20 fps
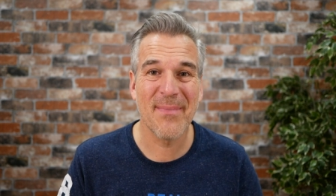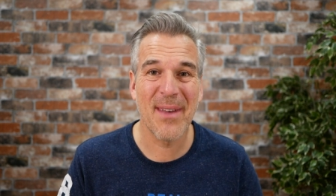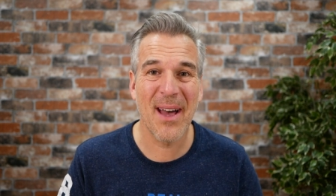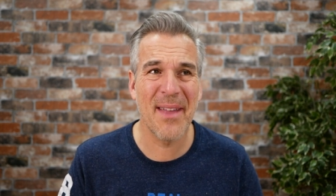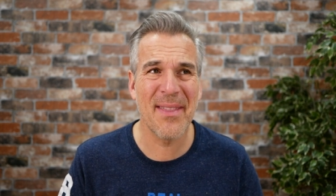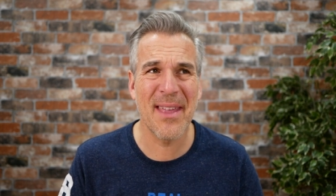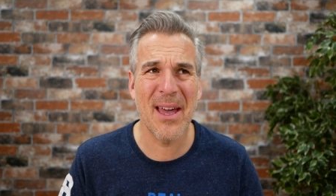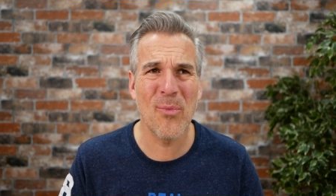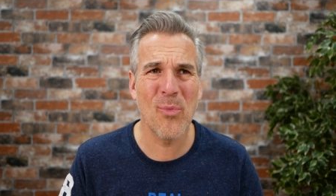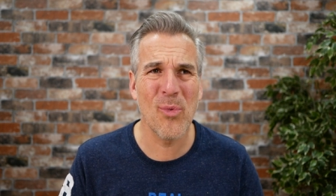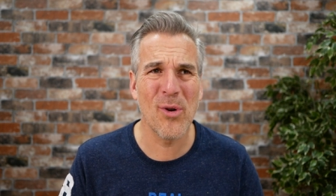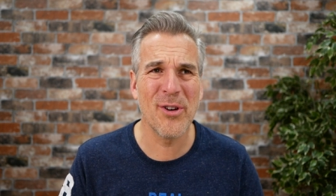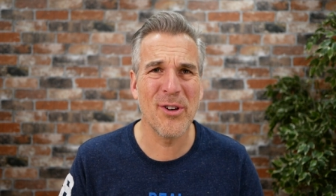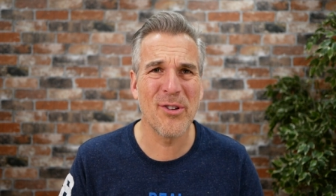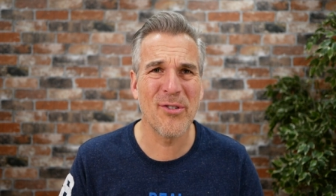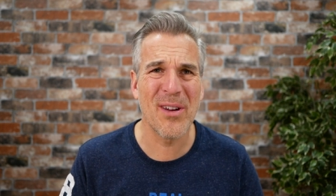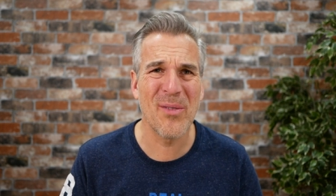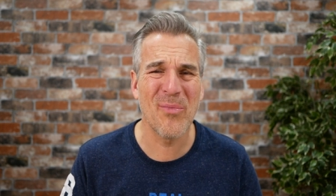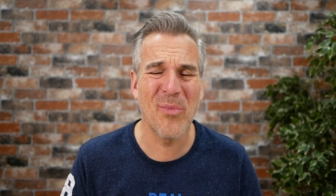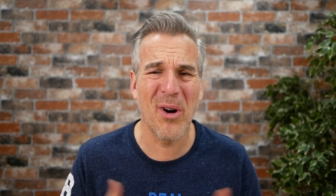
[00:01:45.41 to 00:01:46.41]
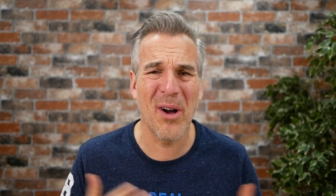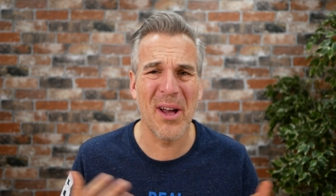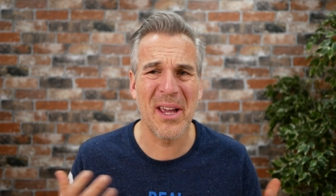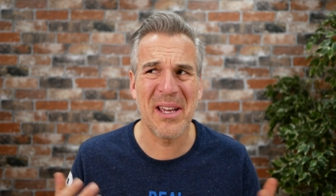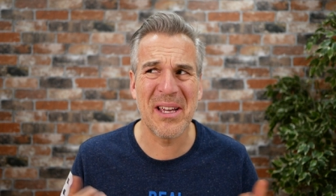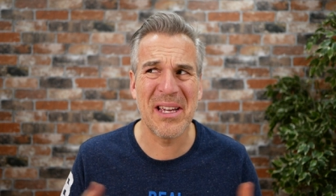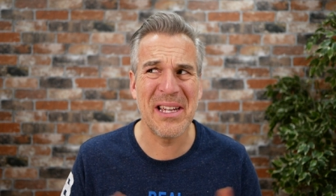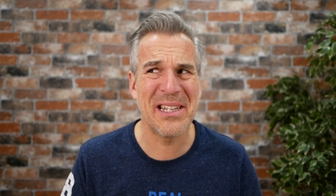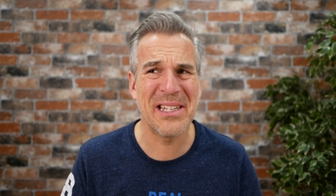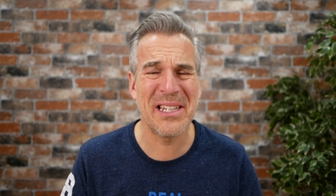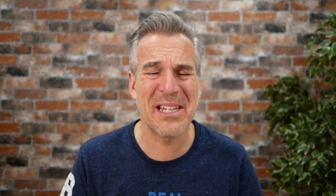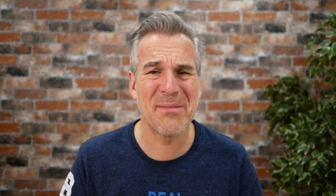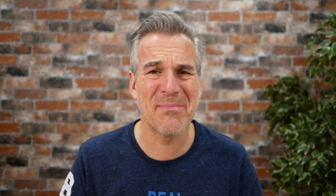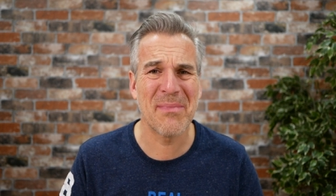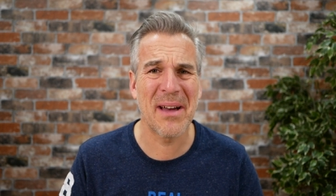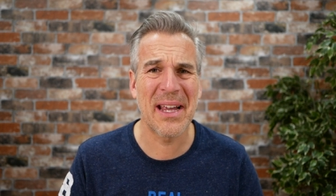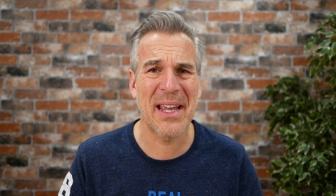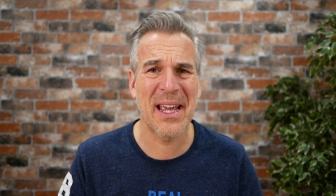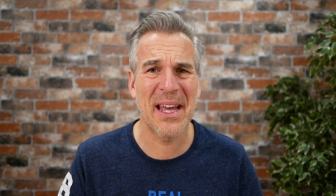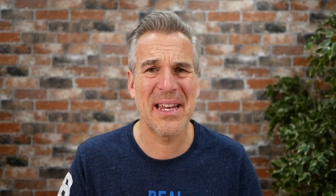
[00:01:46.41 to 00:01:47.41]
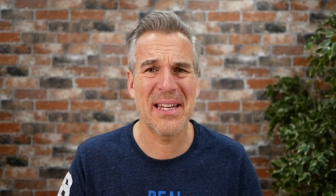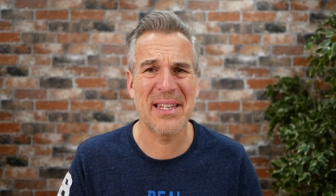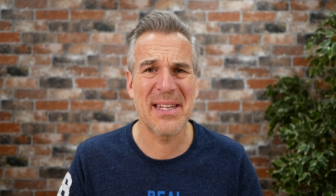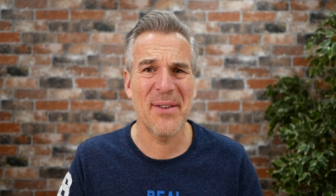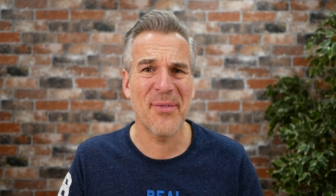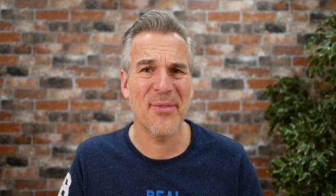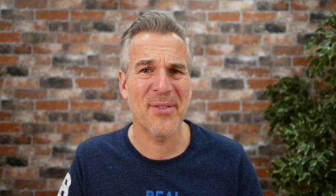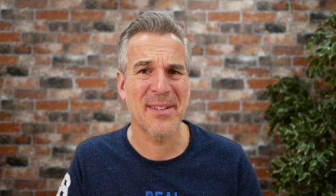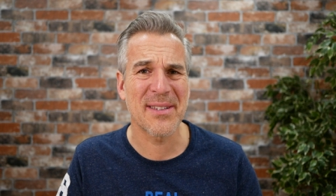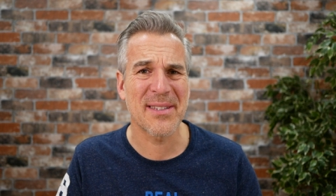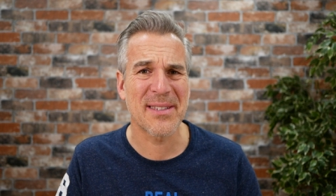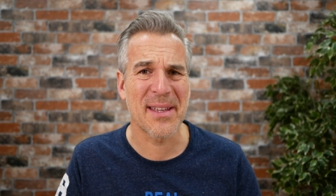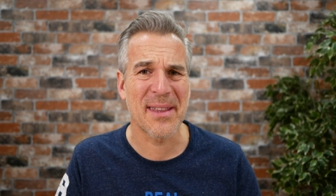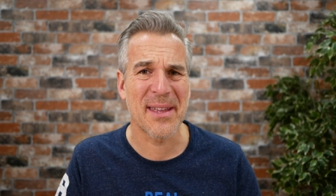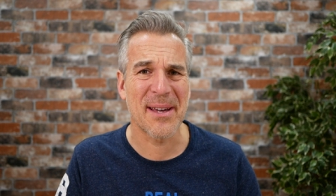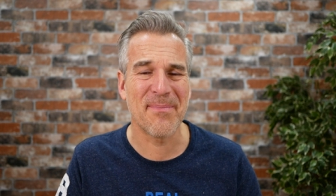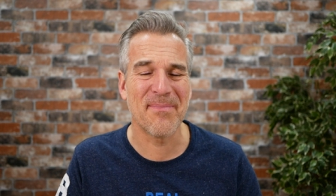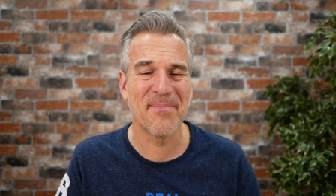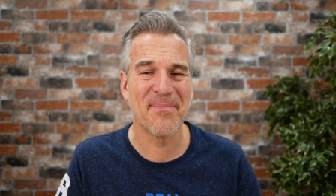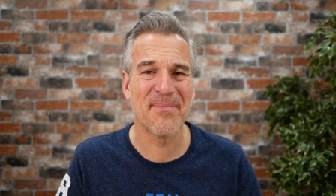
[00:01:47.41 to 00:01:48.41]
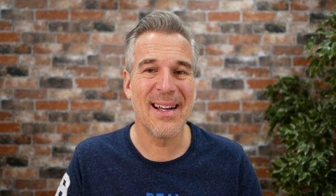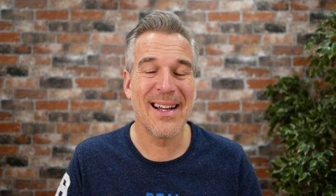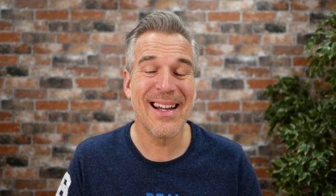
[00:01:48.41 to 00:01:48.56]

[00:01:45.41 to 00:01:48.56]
and then wondering why it didn't make any difference to them.